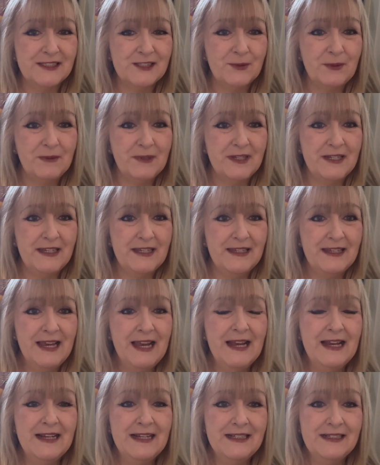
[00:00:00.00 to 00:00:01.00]
So I'm going to
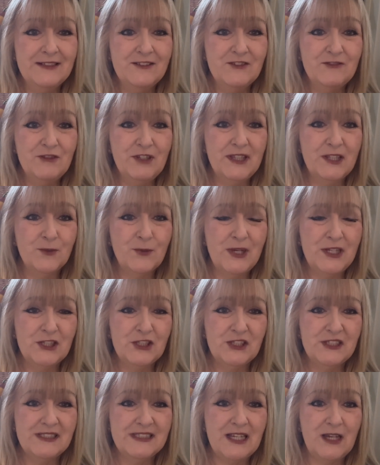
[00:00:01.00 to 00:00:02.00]
read the
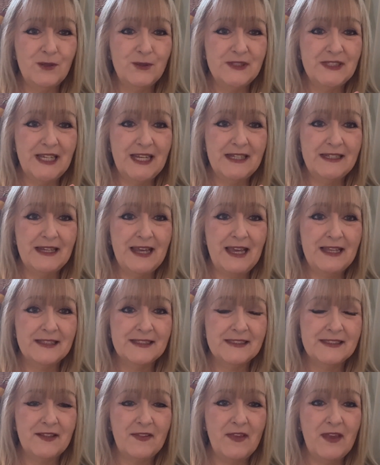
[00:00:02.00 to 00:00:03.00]
questions out and
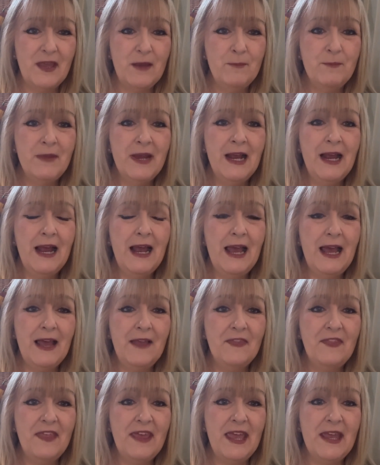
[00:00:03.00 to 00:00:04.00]
answer them
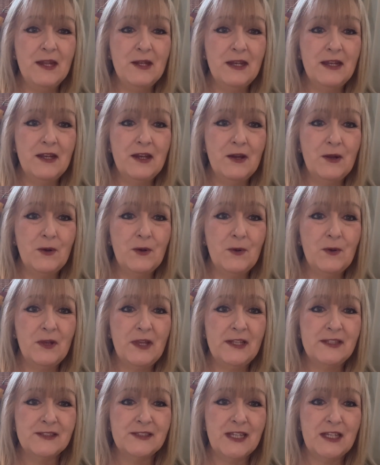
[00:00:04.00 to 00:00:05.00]
and then
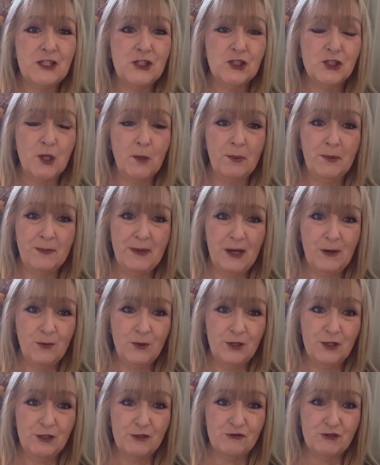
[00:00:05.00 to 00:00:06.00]
it's a shop my
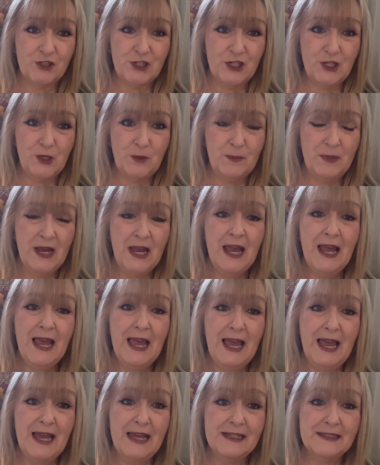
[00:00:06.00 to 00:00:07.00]
wardrobe
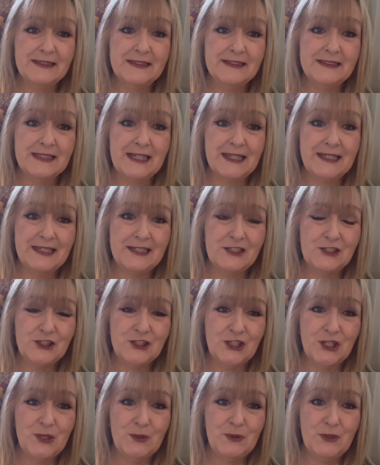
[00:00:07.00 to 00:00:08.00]
and I'm going to
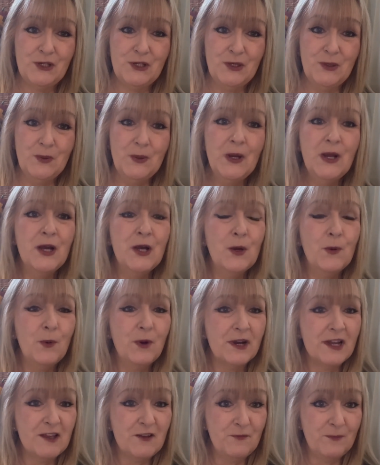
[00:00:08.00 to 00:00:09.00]
show you
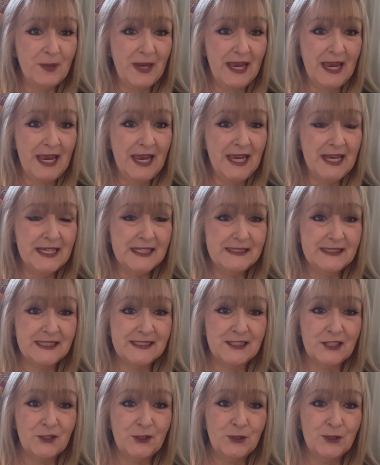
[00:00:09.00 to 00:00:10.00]
what I've picked.
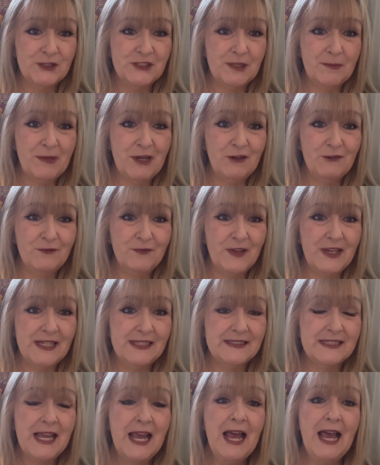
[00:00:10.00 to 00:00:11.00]
It's an autumn
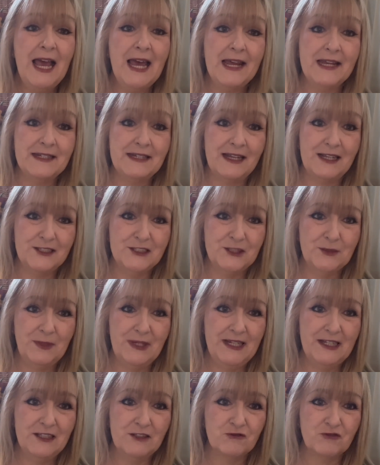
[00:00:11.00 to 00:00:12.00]
outfit and I'll do a
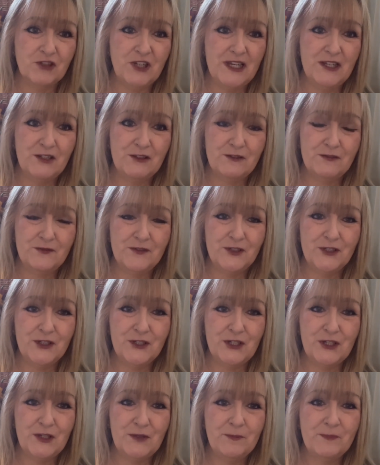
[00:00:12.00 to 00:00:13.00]
little try on for
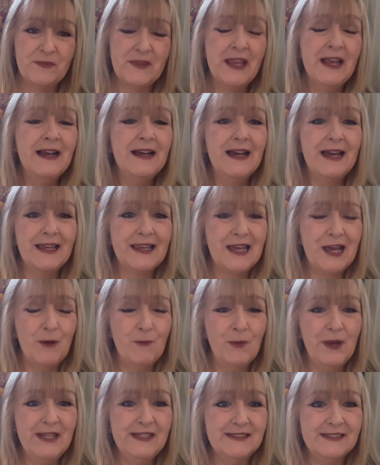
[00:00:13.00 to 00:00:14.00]
you. I can't
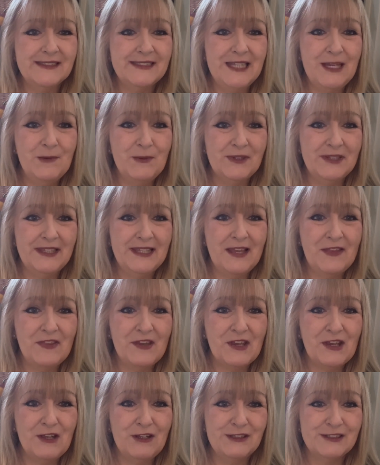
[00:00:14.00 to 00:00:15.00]
wait to see what the other
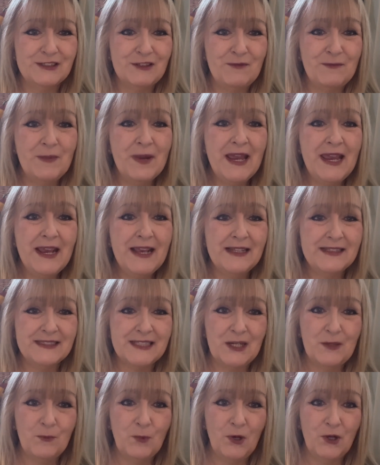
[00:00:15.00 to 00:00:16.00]
girls have picked
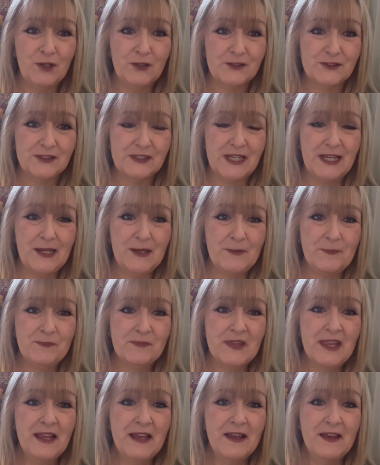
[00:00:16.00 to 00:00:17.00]
and what uh,
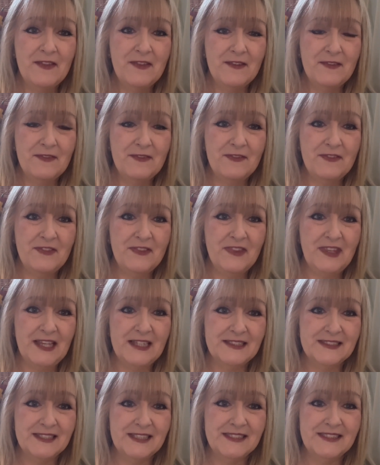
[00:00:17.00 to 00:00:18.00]
the
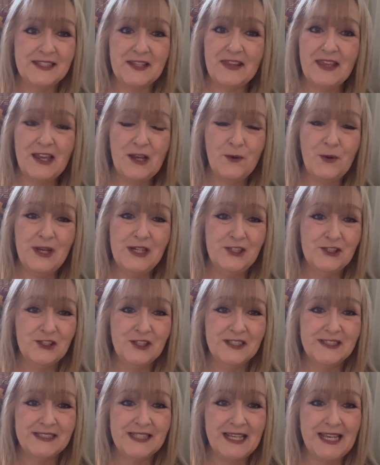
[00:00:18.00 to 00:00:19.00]
answers to their
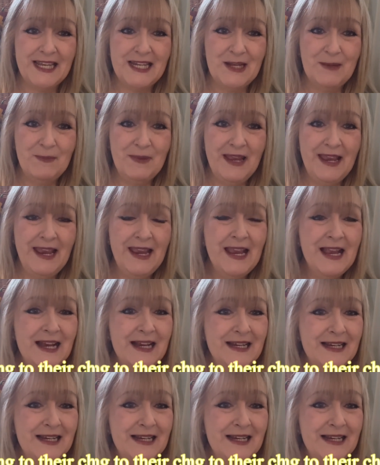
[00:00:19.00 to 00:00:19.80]
questions are going to be.